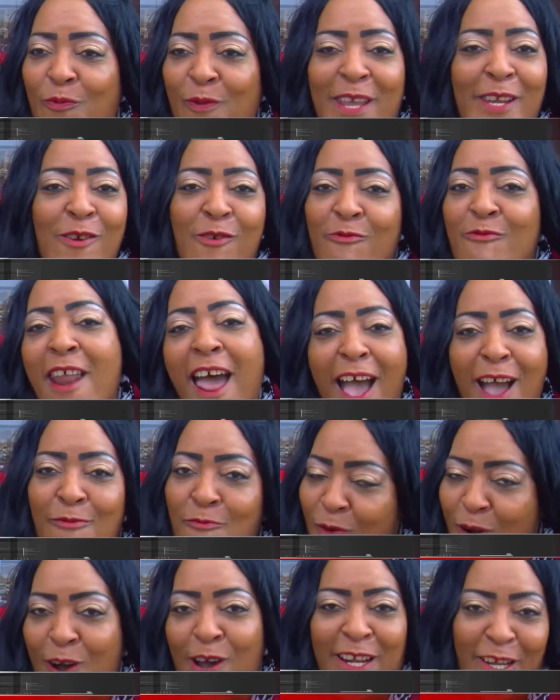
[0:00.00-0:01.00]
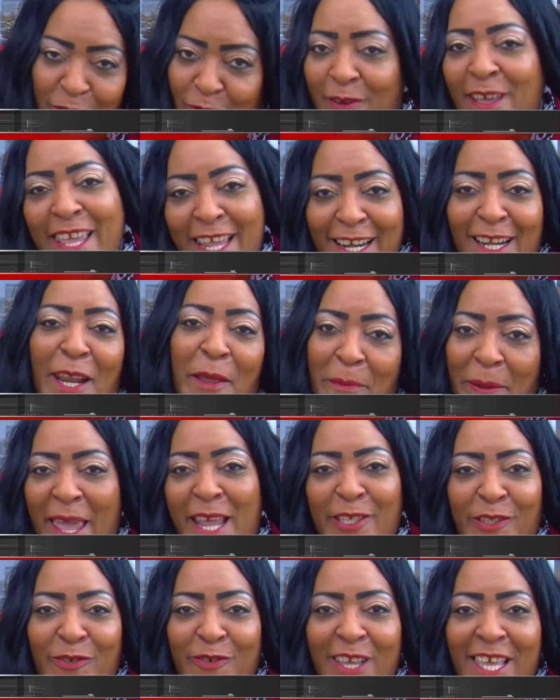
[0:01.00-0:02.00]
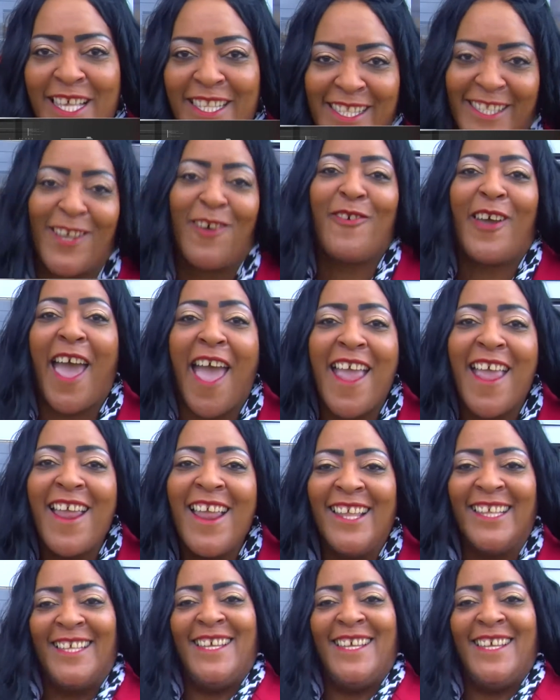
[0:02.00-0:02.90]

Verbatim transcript: We do not want New England Patriots, okay?